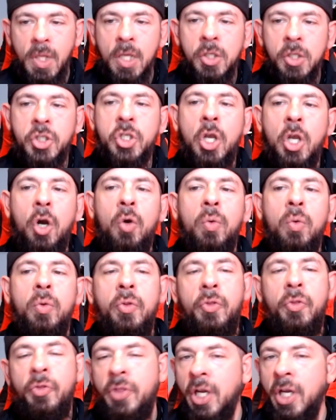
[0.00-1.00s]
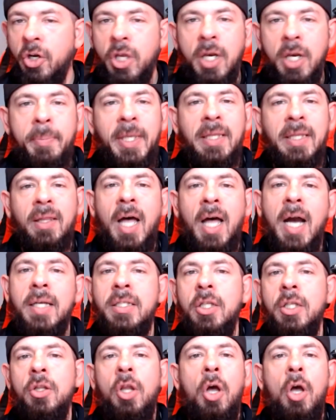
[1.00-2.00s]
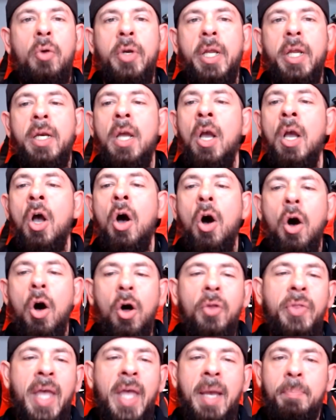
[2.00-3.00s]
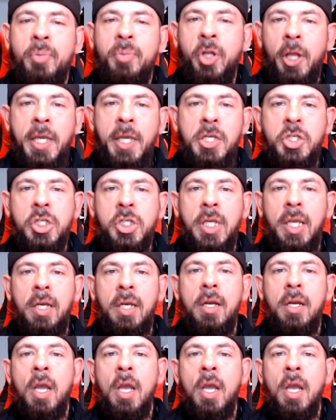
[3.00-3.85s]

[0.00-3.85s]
So they're going to be locked and loaded on that play sheet,